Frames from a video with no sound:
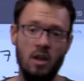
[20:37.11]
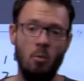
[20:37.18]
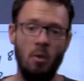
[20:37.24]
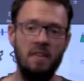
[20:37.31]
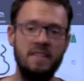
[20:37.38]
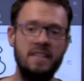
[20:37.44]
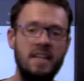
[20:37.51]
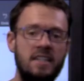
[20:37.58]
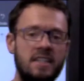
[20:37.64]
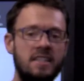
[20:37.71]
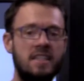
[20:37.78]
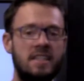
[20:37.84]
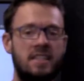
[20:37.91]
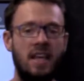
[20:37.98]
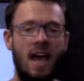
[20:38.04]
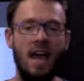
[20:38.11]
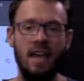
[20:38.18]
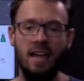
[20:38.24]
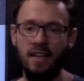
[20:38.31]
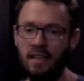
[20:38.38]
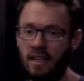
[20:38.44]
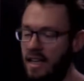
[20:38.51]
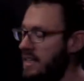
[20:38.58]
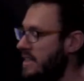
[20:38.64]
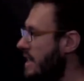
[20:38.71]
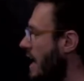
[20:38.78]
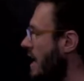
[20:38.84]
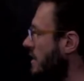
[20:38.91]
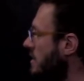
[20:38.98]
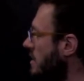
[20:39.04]
What the sentence is saying is
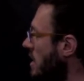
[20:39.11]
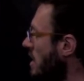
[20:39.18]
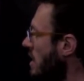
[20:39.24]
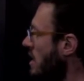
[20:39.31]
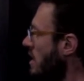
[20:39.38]
that